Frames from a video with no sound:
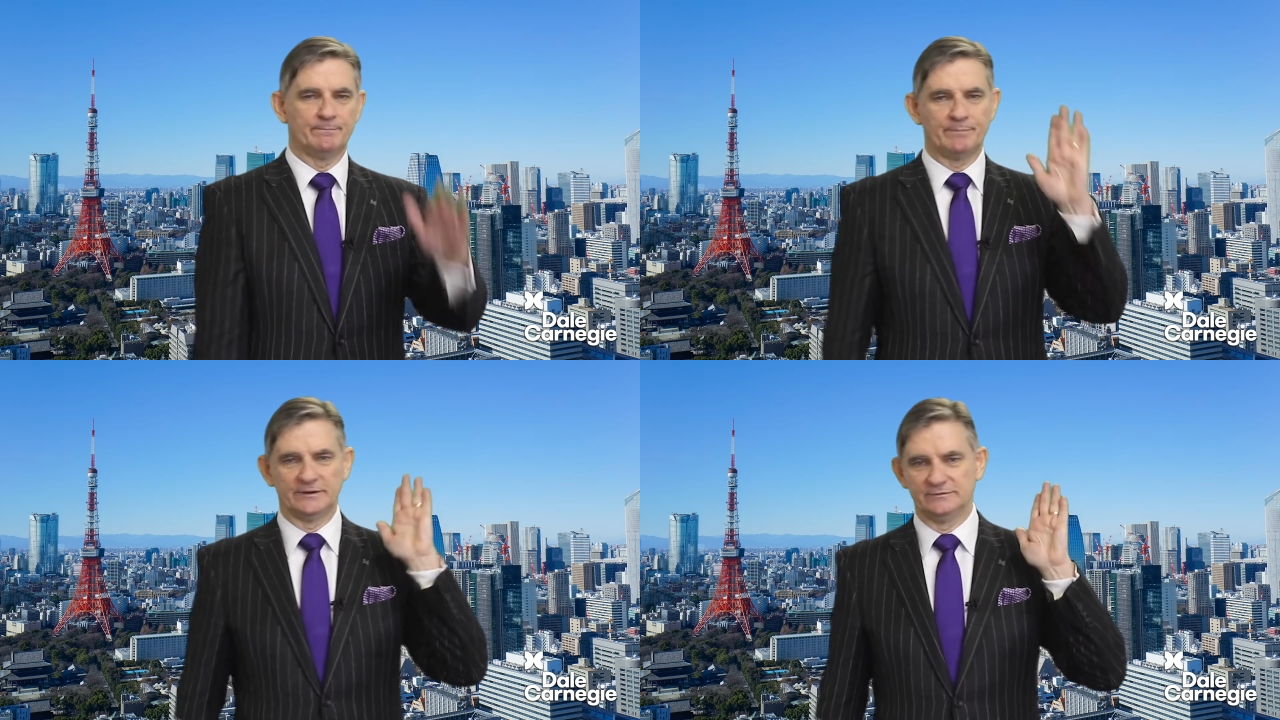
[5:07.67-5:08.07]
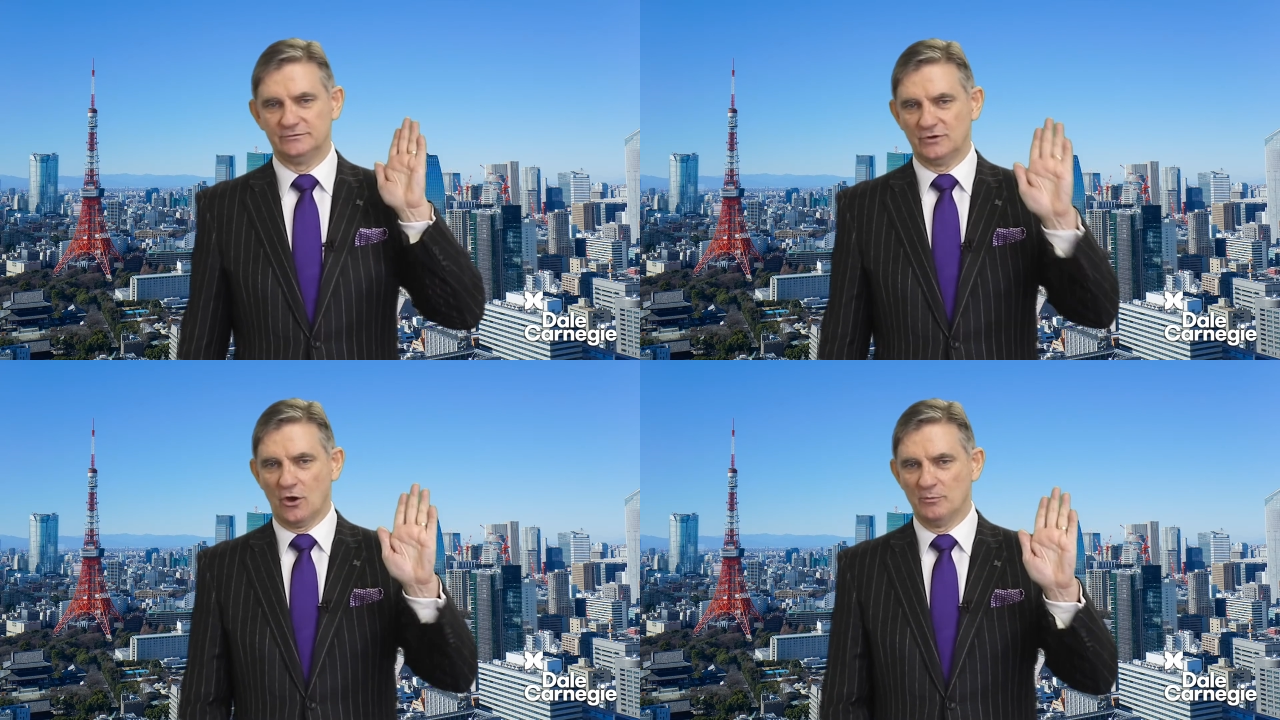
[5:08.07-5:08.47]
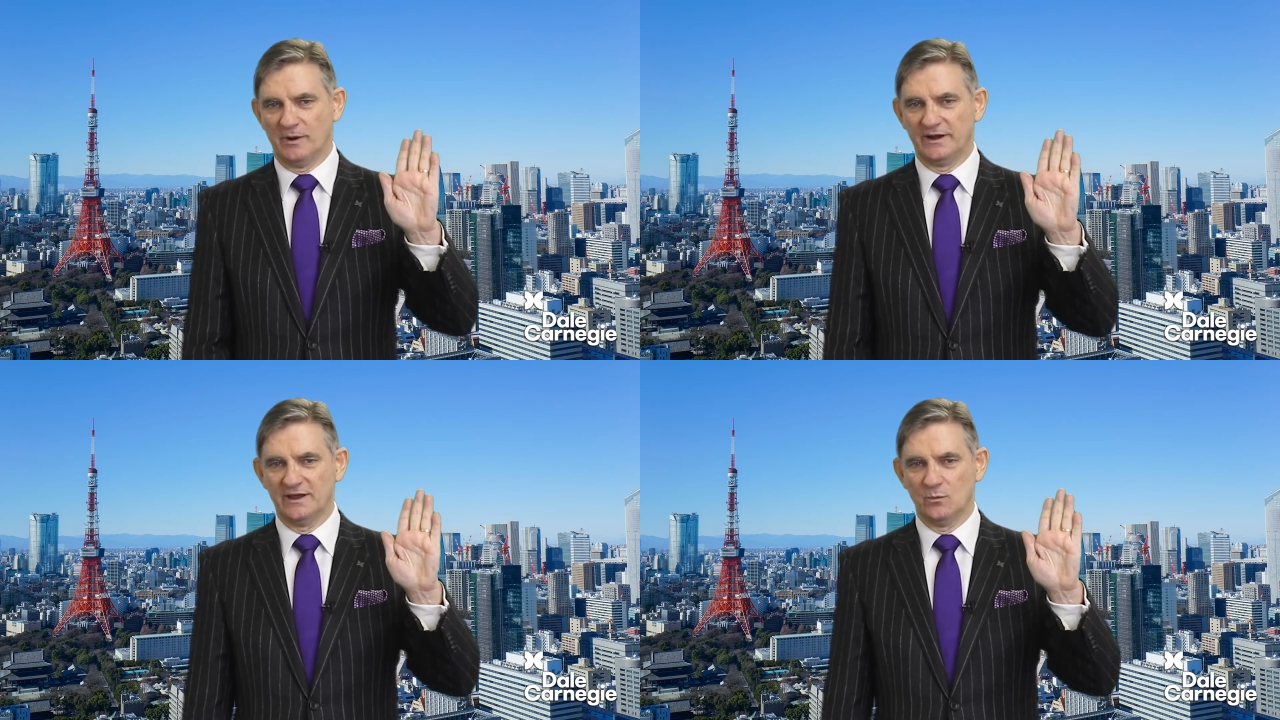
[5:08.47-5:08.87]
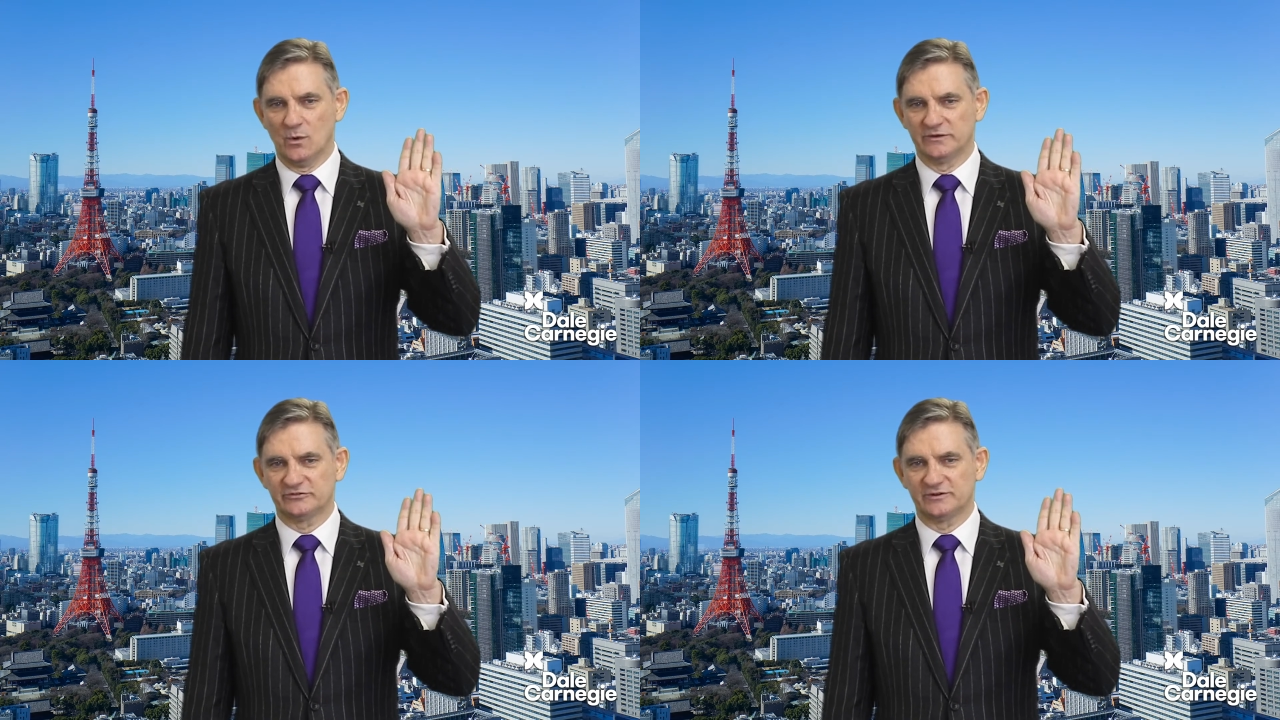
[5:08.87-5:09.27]
but nobody
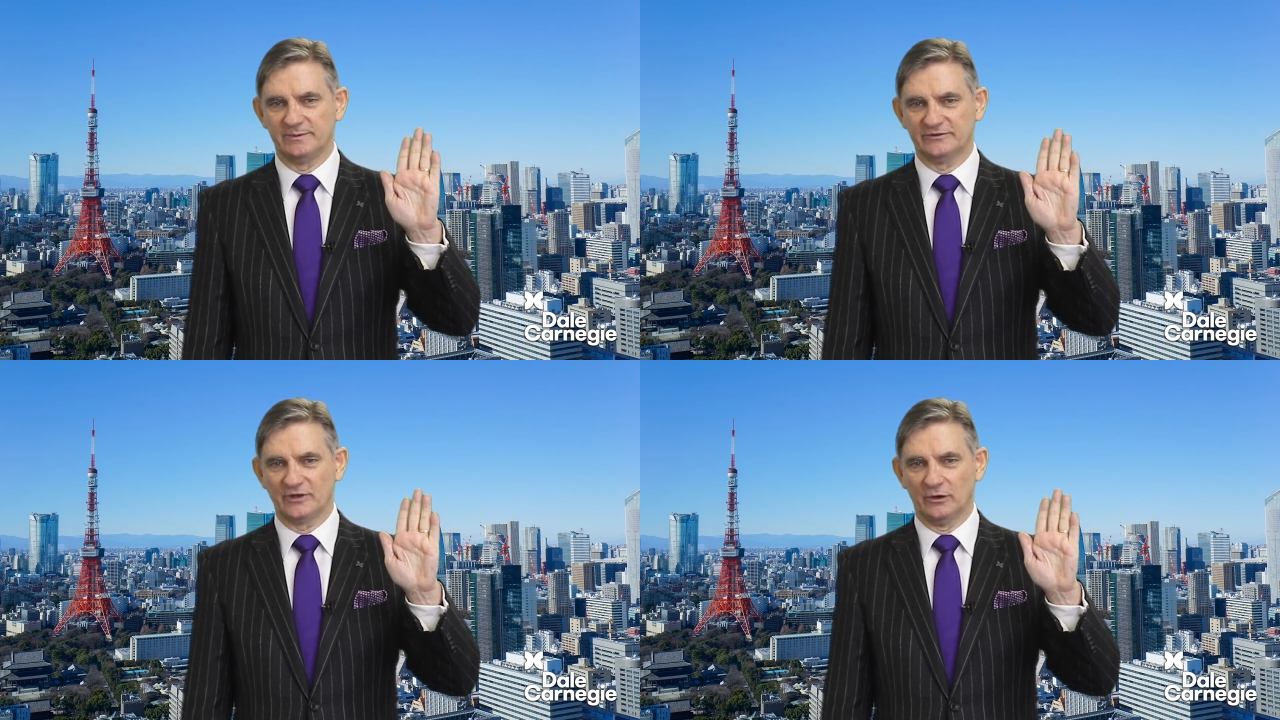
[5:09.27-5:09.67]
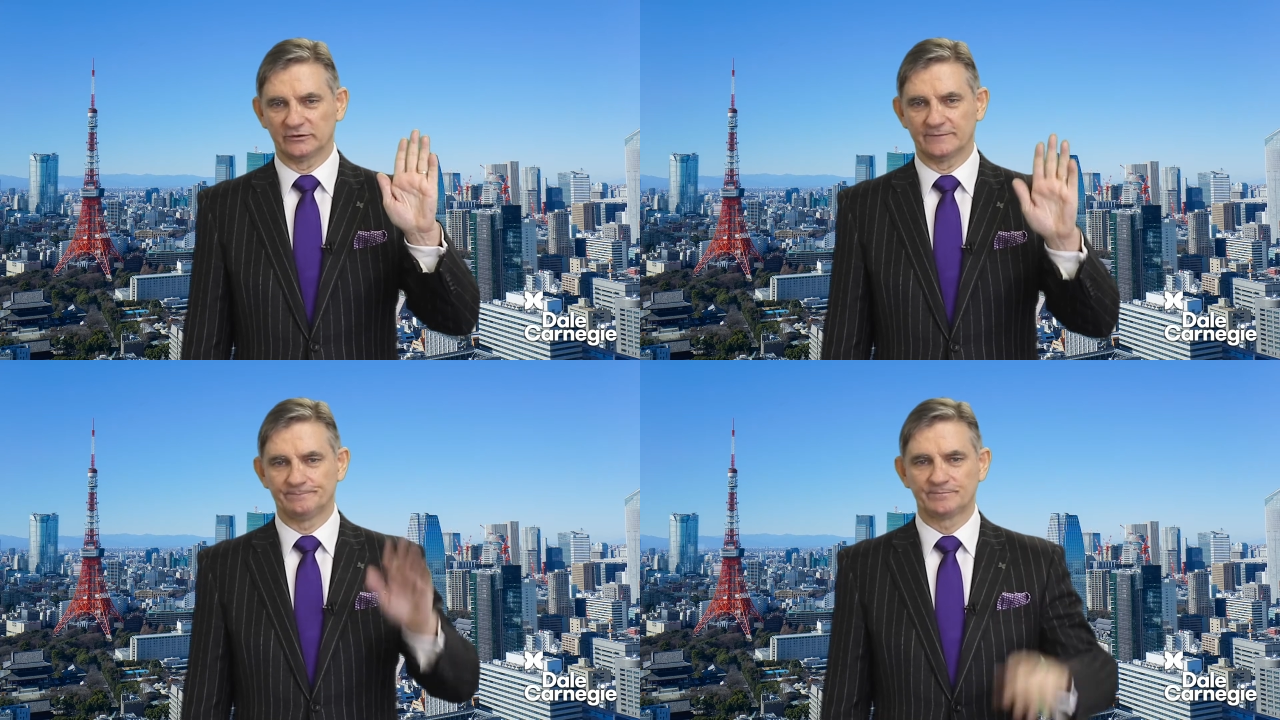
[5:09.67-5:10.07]
wants to be sold.